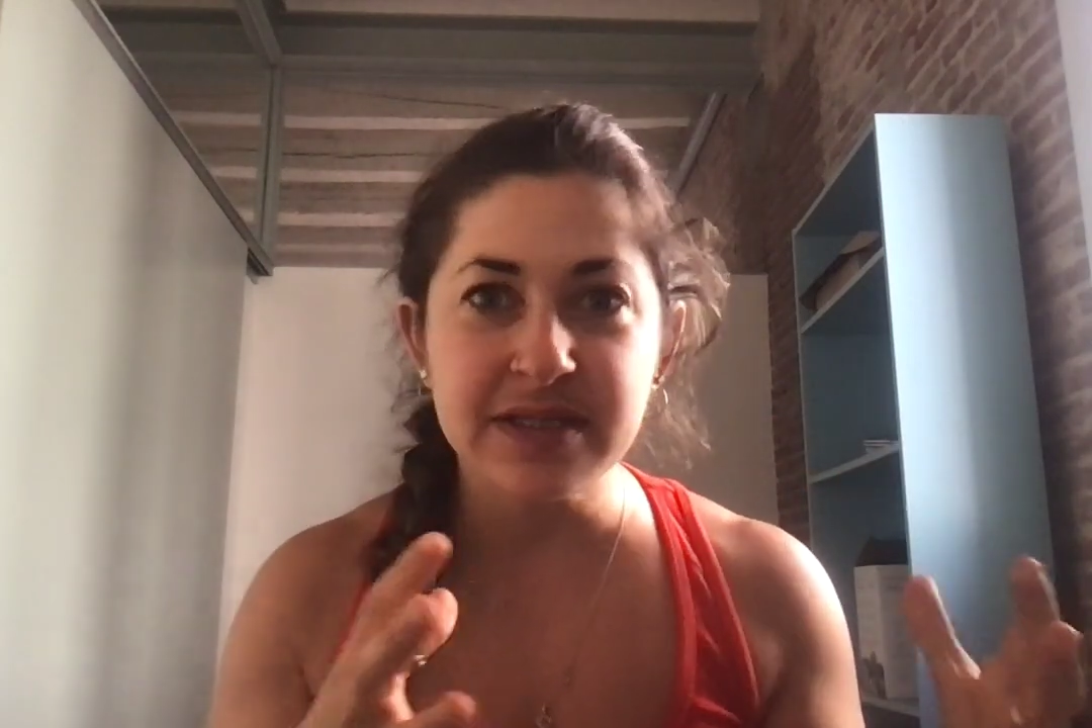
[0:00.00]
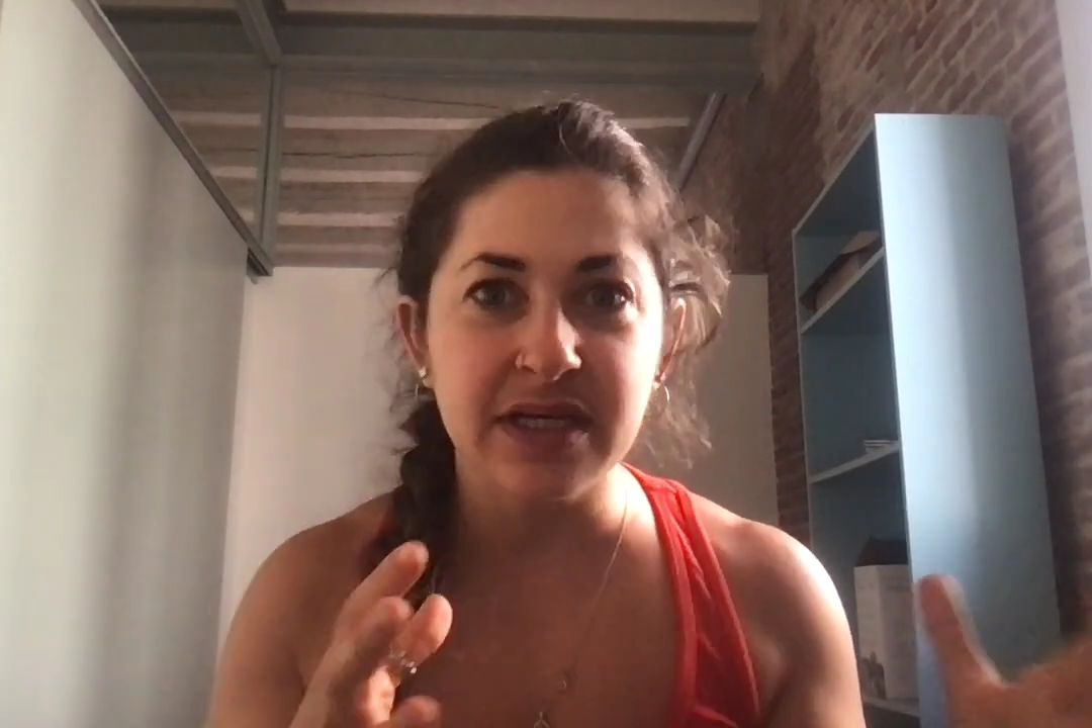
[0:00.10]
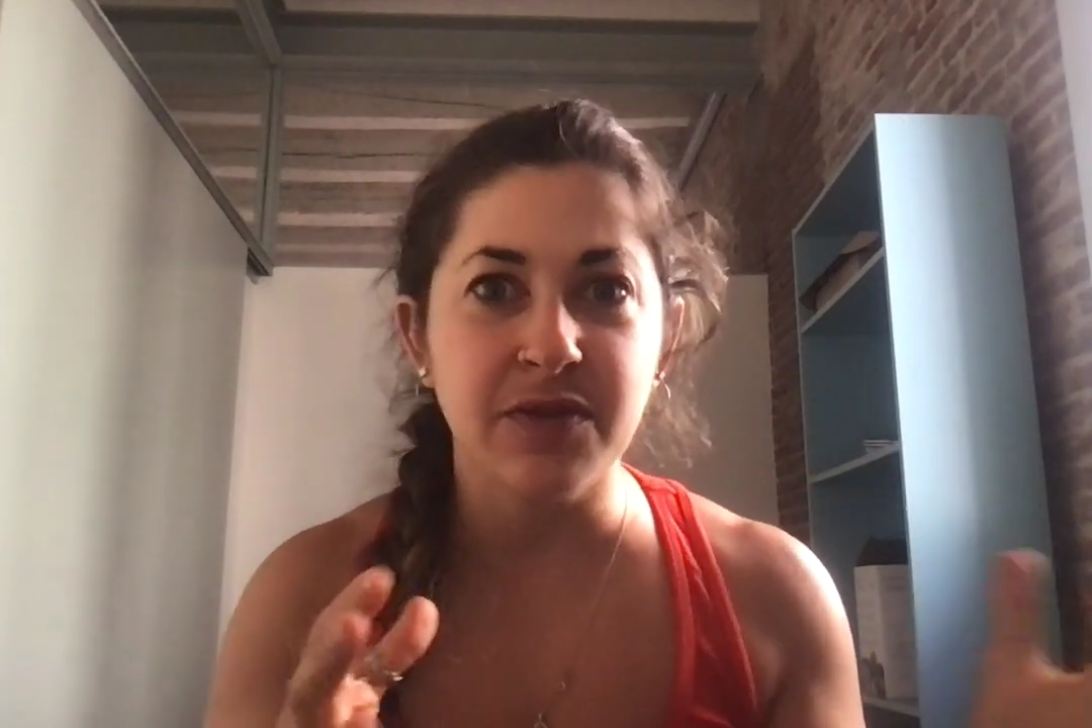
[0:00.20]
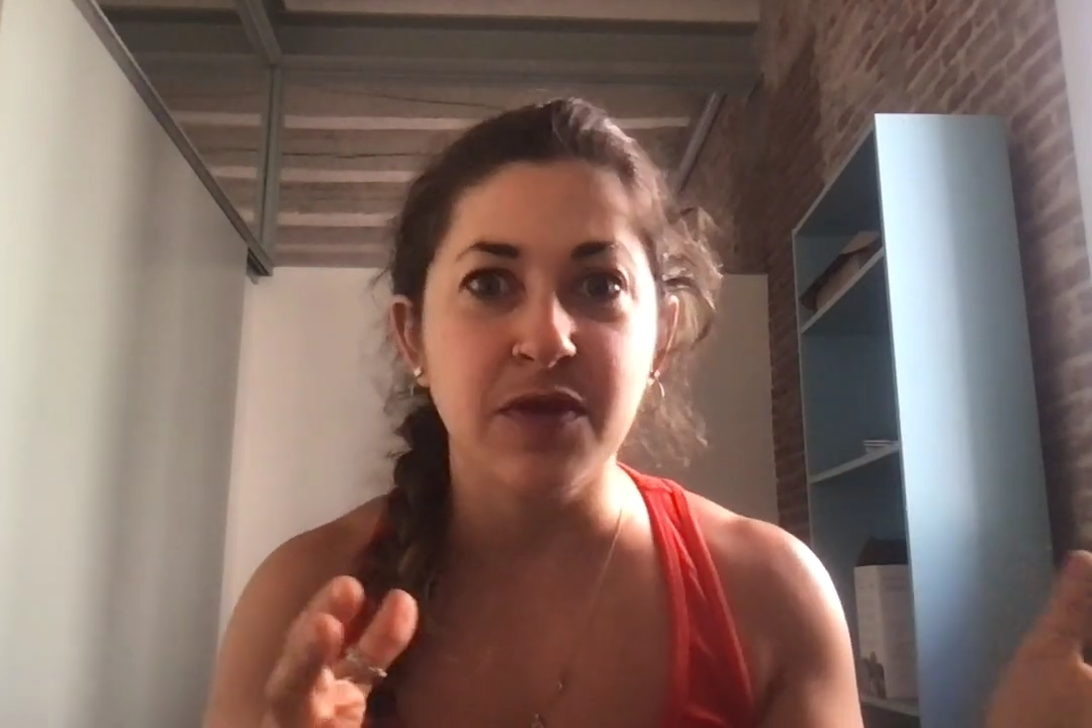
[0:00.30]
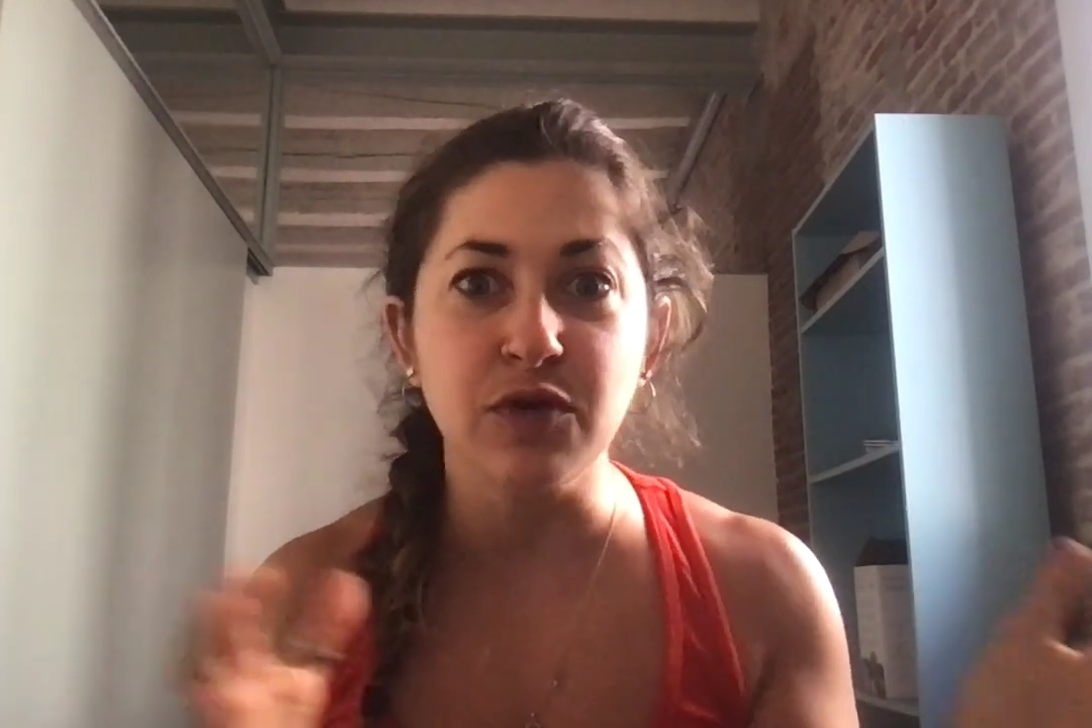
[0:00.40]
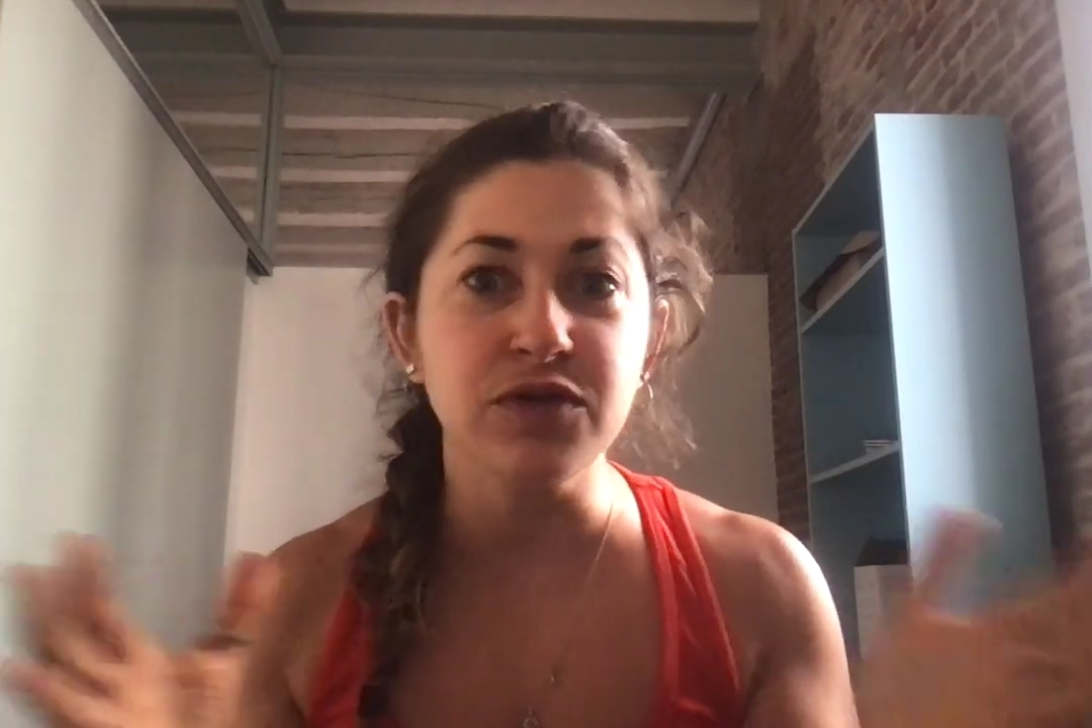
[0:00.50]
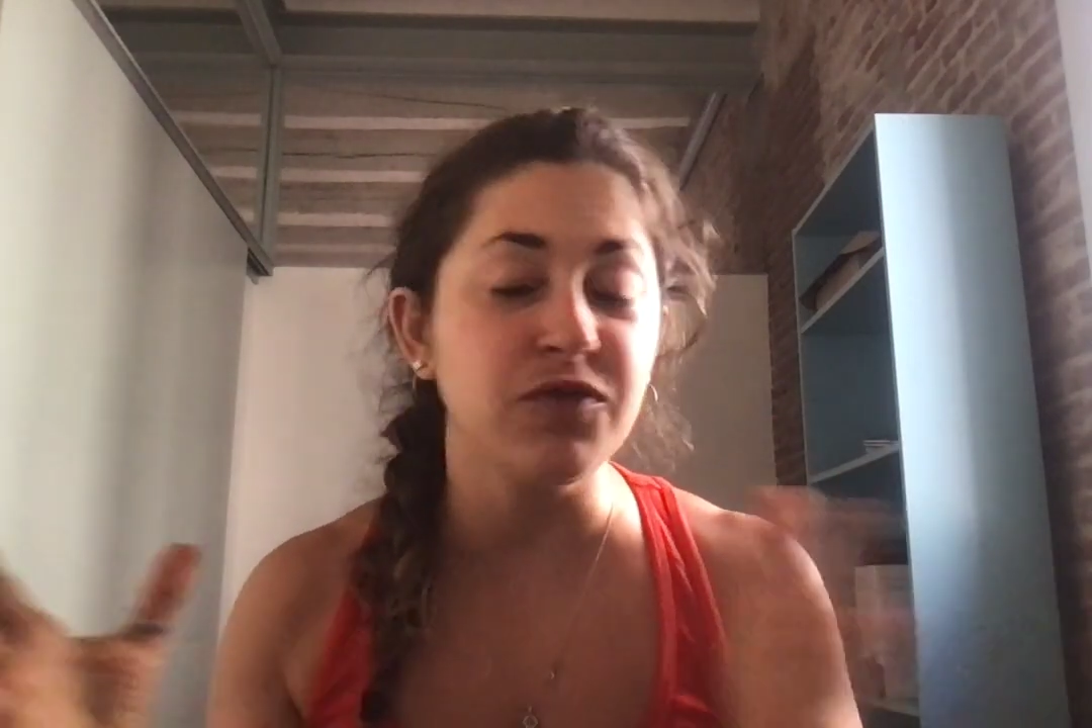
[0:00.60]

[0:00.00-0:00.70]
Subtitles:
like there's a